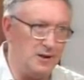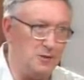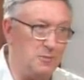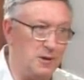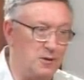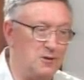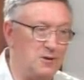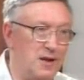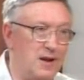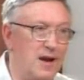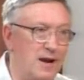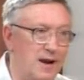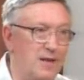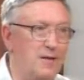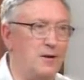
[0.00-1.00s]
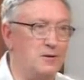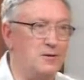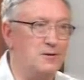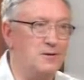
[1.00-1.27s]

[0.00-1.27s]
links, because there are others.